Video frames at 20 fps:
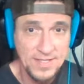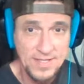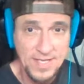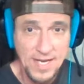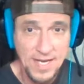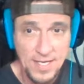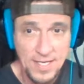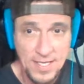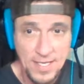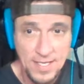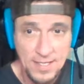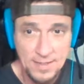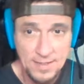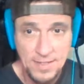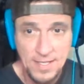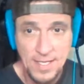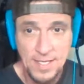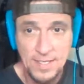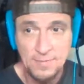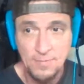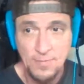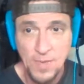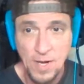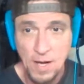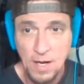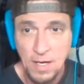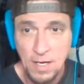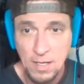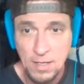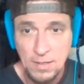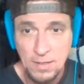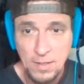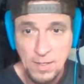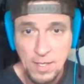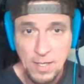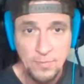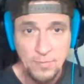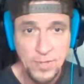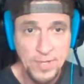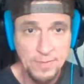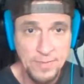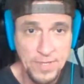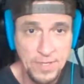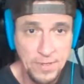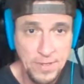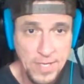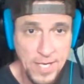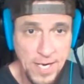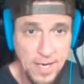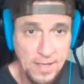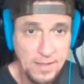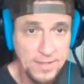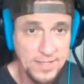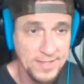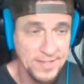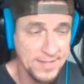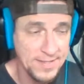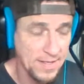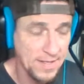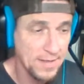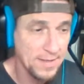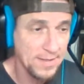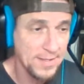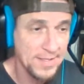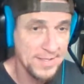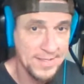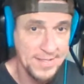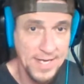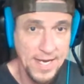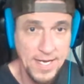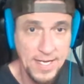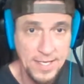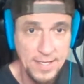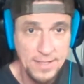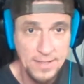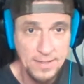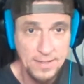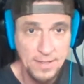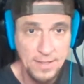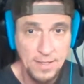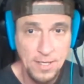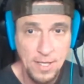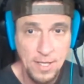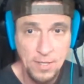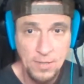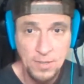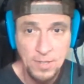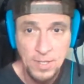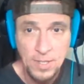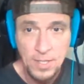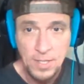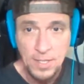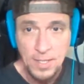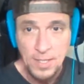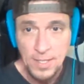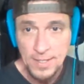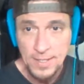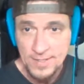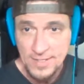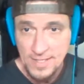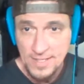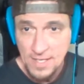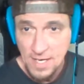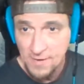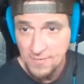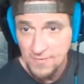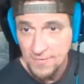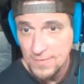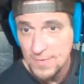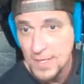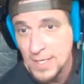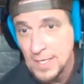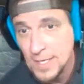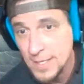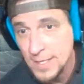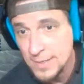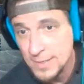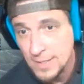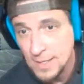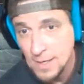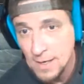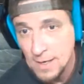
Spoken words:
saying it and then Premier Hell is starting to say it, and stuff and